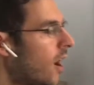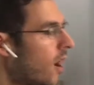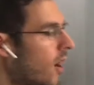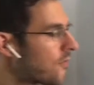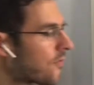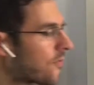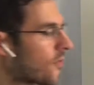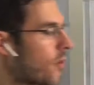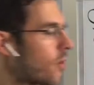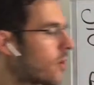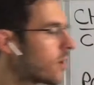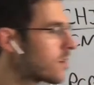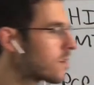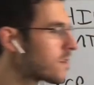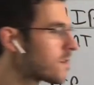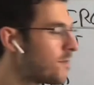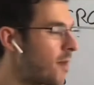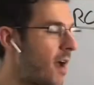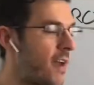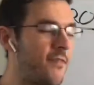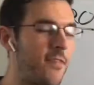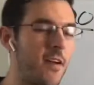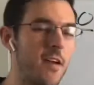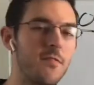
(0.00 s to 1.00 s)
Of course,
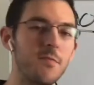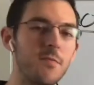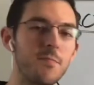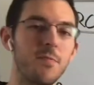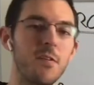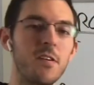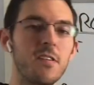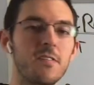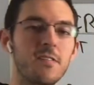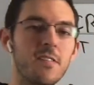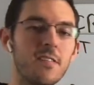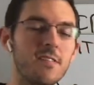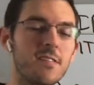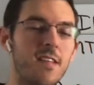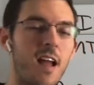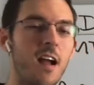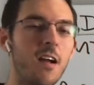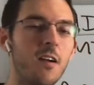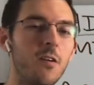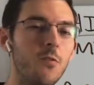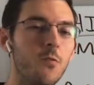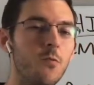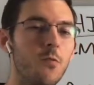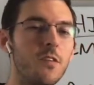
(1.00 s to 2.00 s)
my favorite place to
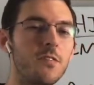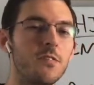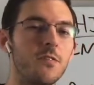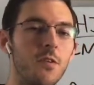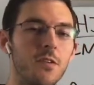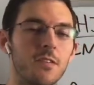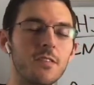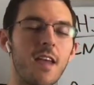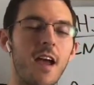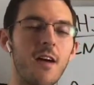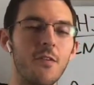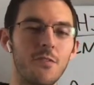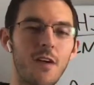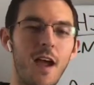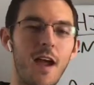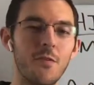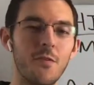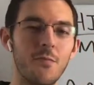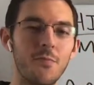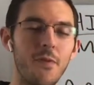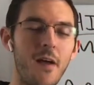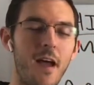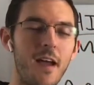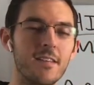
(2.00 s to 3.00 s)
start with Northtown
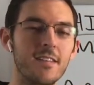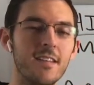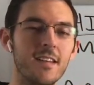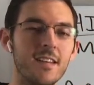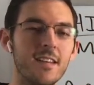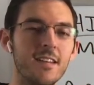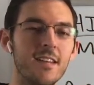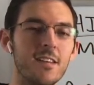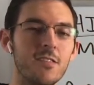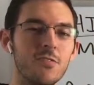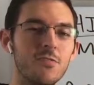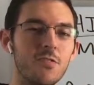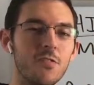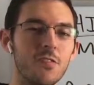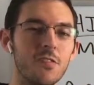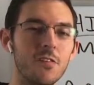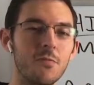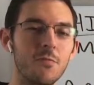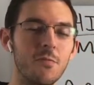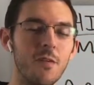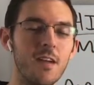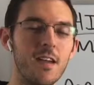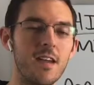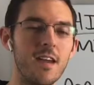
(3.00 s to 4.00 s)
Chiropractic and Injury
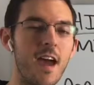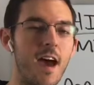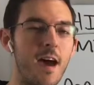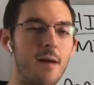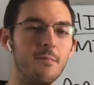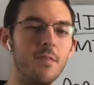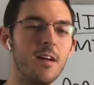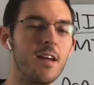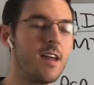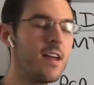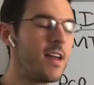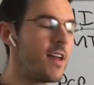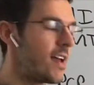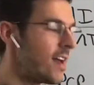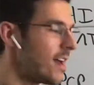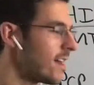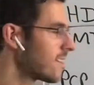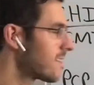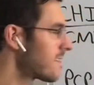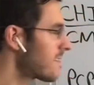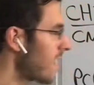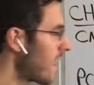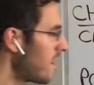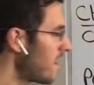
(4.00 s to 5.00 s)
Rehab.
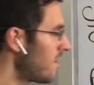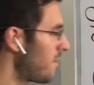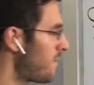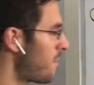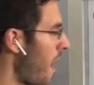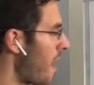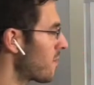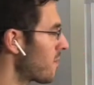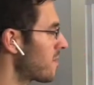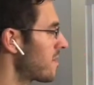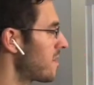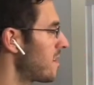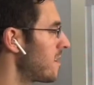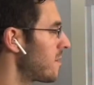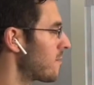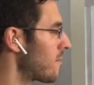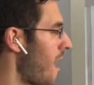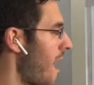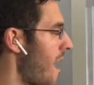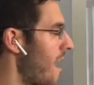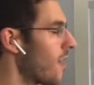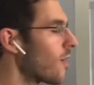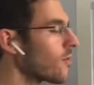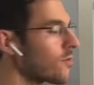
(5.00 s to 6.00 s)
Instead of bouncing
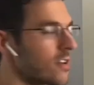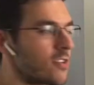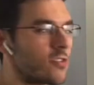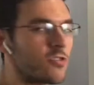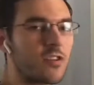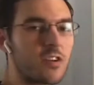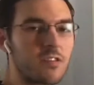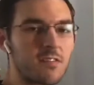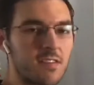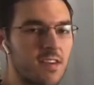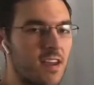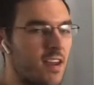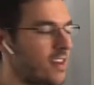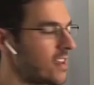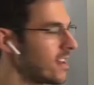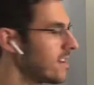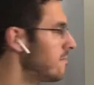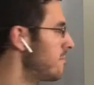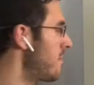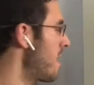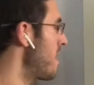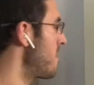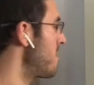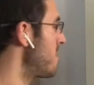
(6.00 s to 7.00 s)
around and just
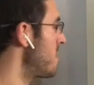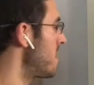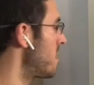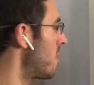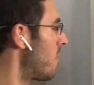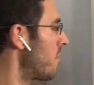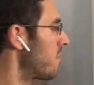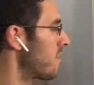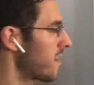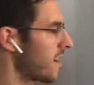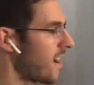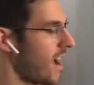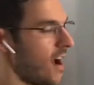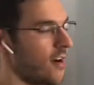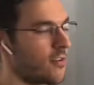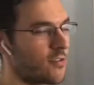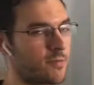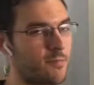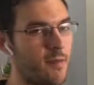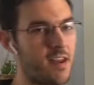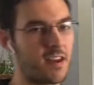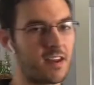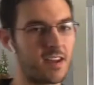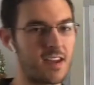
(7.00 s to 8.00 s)
getting maybe an over the
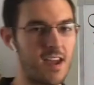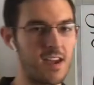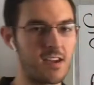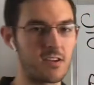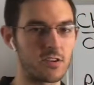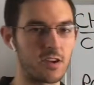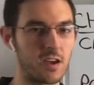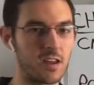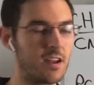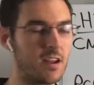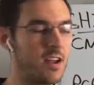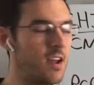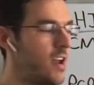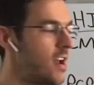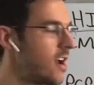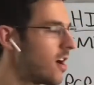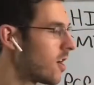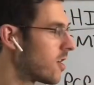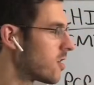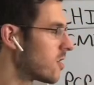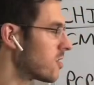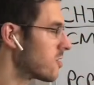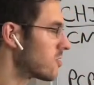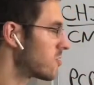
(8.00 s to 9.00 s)
counter medication
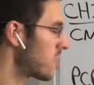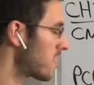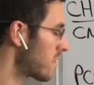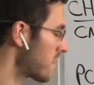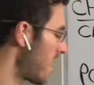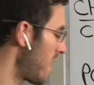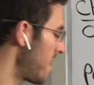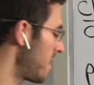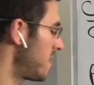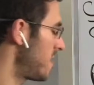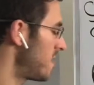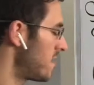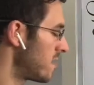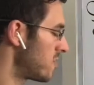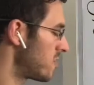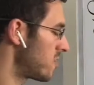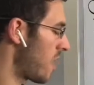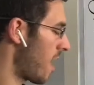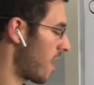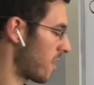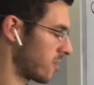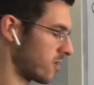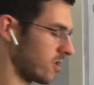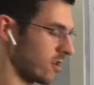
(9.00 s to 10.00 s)
or just getting an
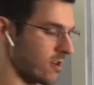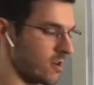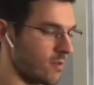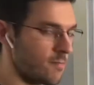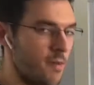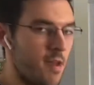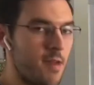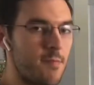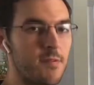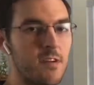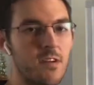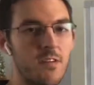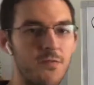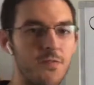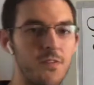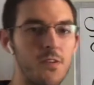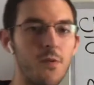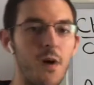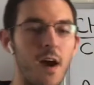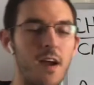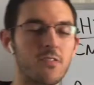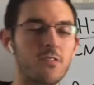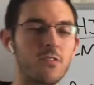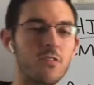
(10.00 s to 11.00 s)
injection or maybe a
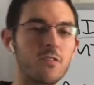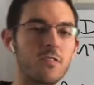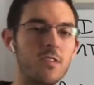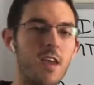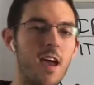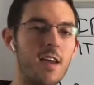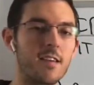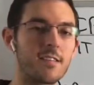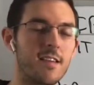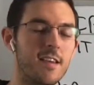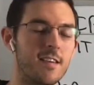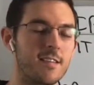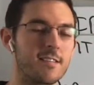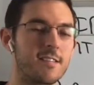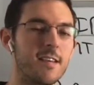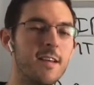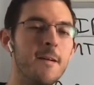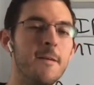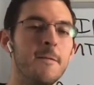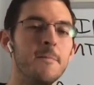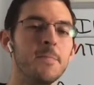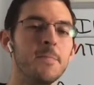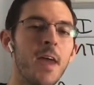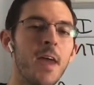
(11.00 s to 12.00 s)
few exercises,
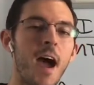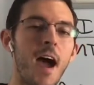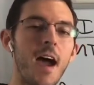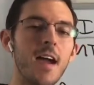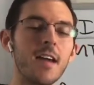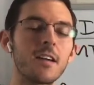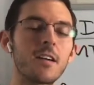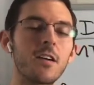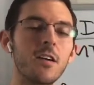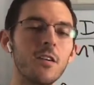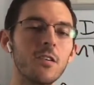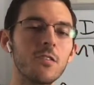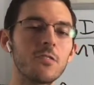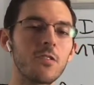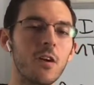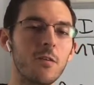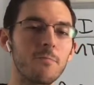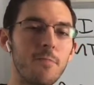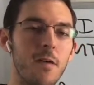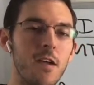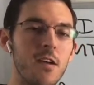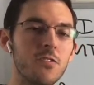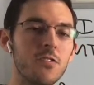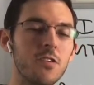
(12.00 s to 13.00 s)
I encourage our
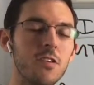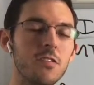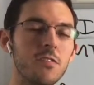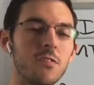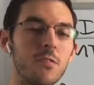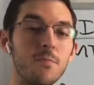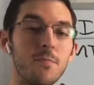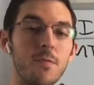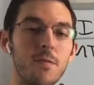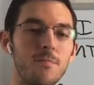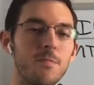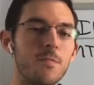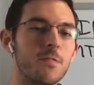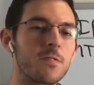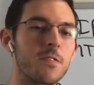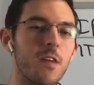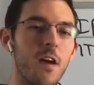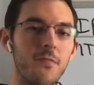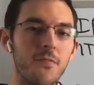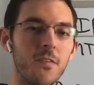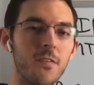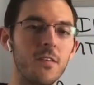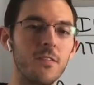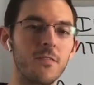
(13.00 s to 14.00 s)
patients or people
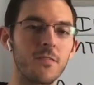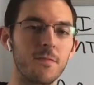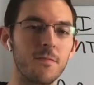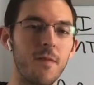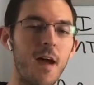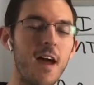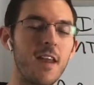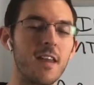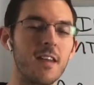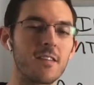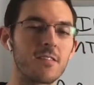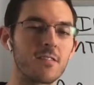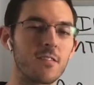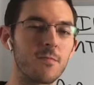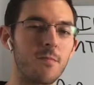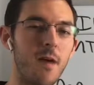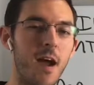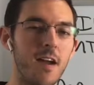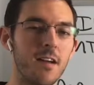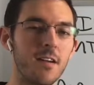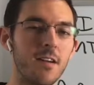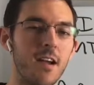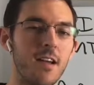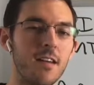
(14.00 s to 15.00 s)
suffering from headaches or
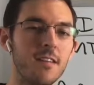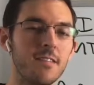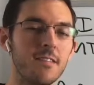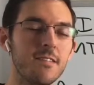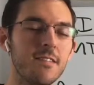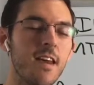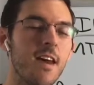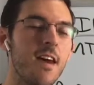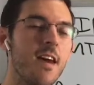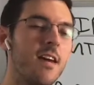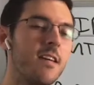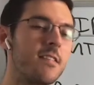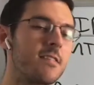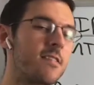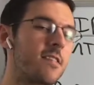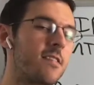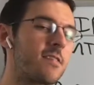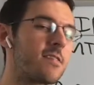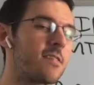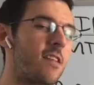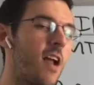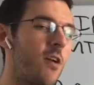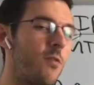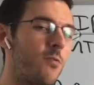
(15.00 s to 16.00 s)
migraines to
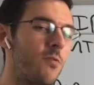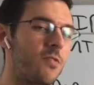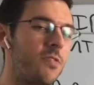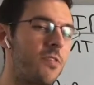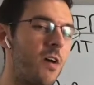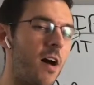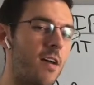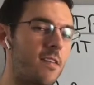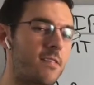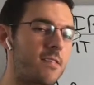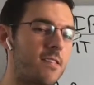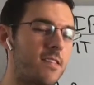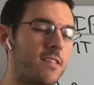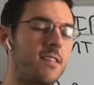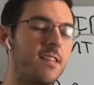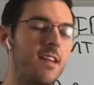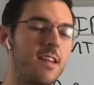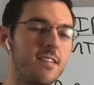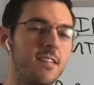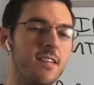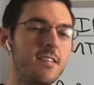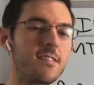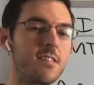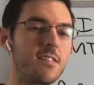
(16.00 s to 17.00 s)
start with us. And
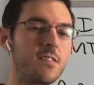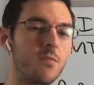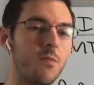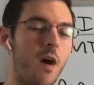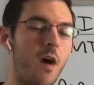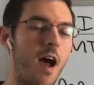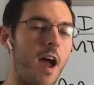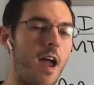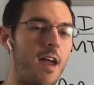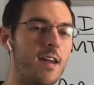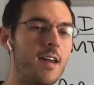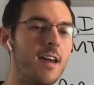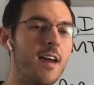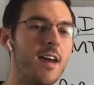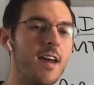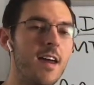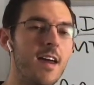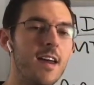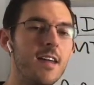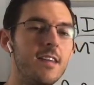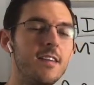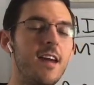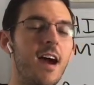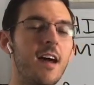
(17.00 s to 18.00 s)
this is why.
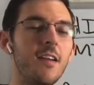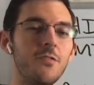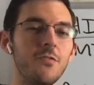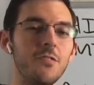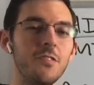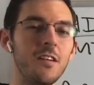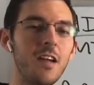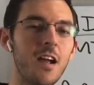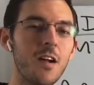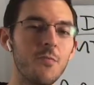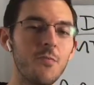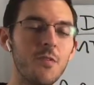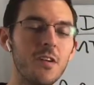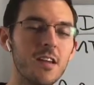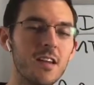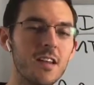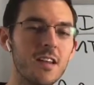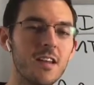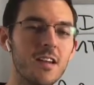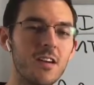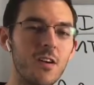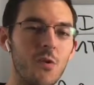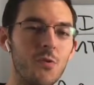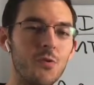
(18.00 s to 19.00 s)
Not only are we going
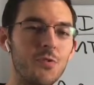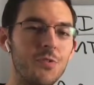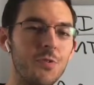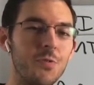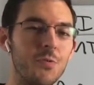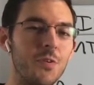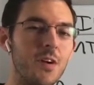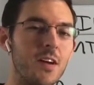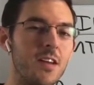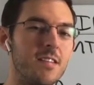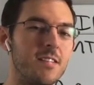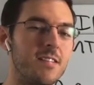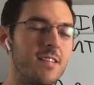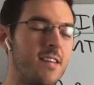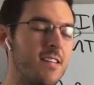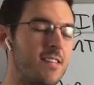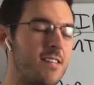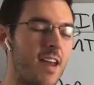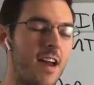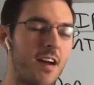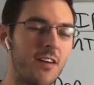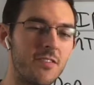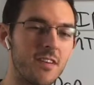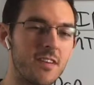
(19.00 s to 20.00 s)
to go through a
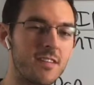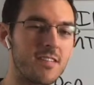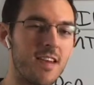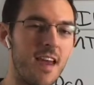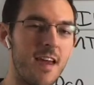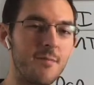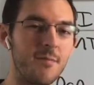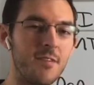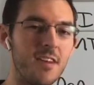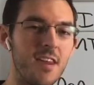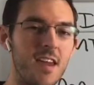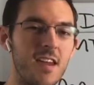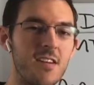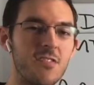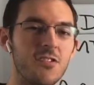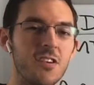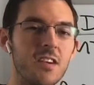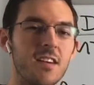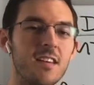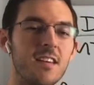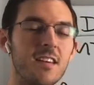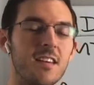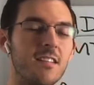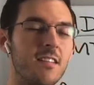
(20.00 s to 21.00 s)
detailed
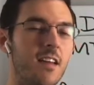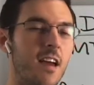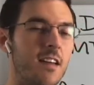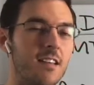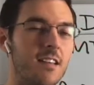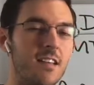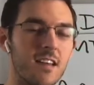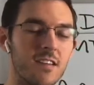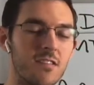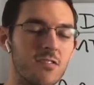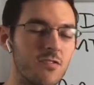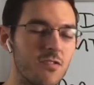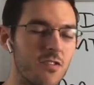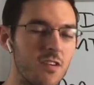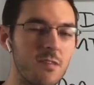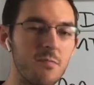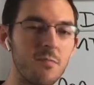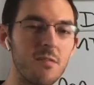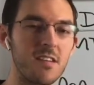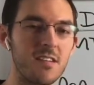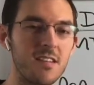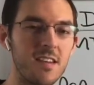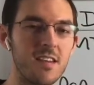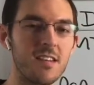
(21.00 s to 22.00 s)
examination, an
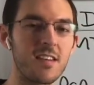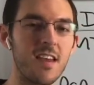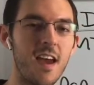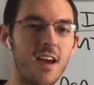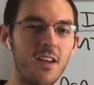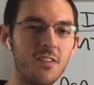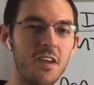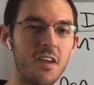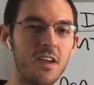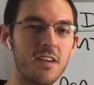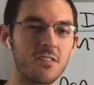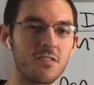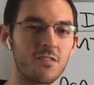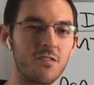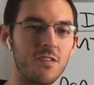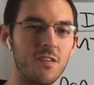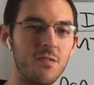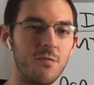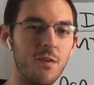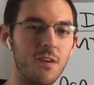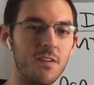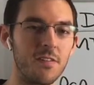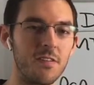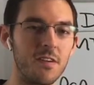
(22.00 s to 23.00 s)
extremely detailed
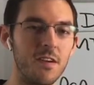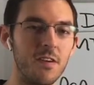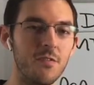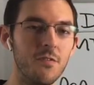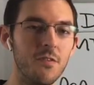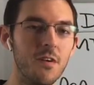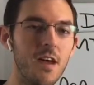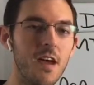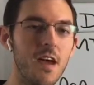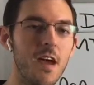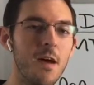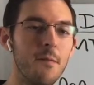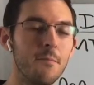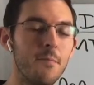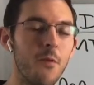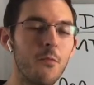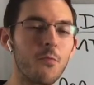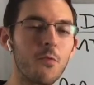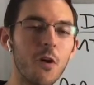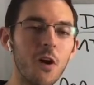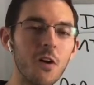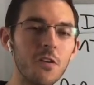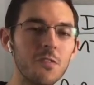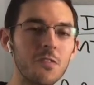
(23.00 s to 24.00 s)
history with you, but
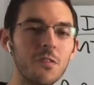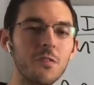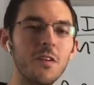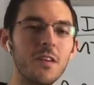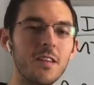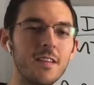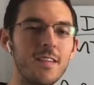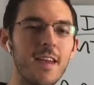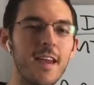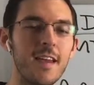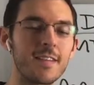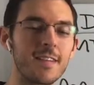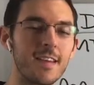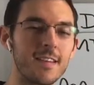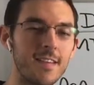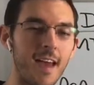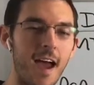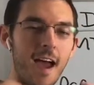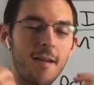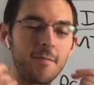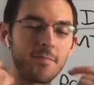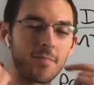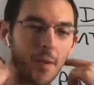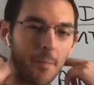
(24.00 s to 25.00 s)
we're also going to take the
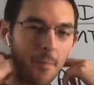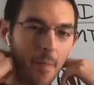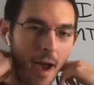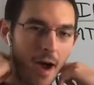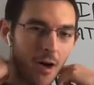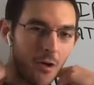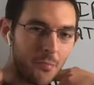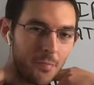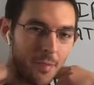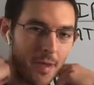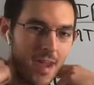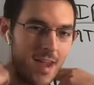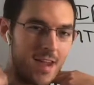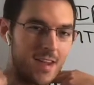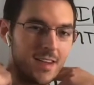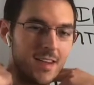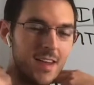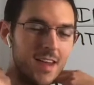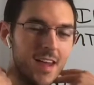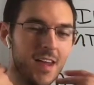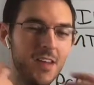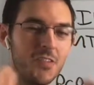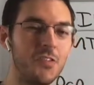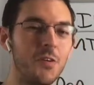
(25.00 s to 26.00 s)
time to palpate
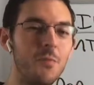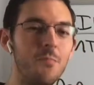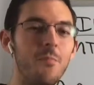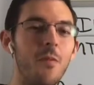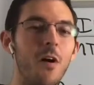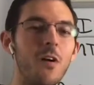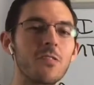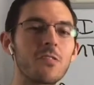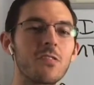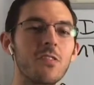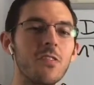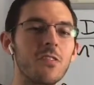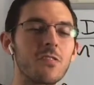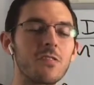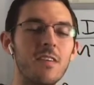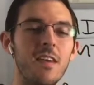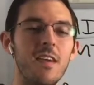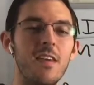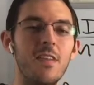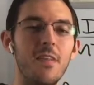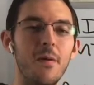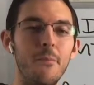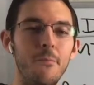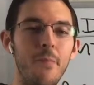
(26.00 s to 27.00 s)
the muscles
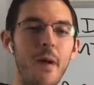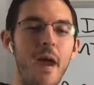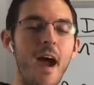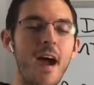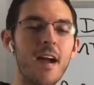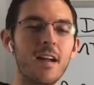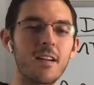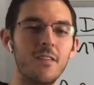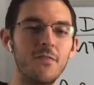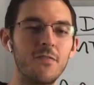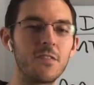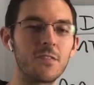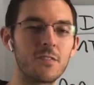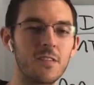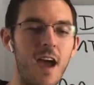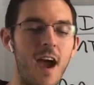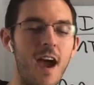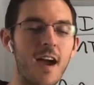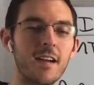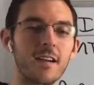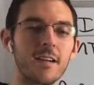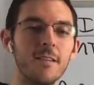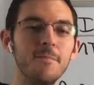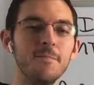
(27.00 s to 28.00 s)
in the back of your
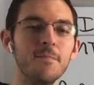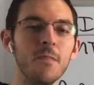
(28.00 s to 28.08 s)
neck.